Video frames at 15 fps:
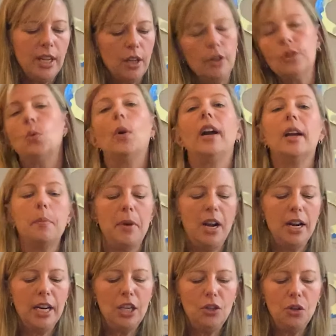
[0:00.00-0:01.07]
Eagles wearing
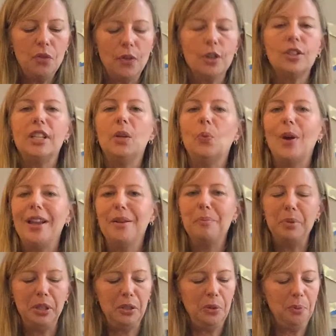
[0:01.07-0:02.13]
American University red
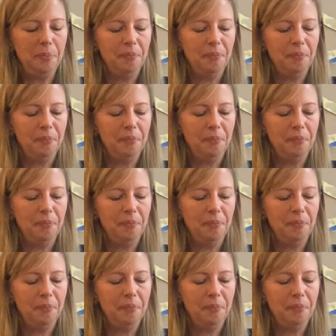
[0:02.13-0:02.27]
and blue.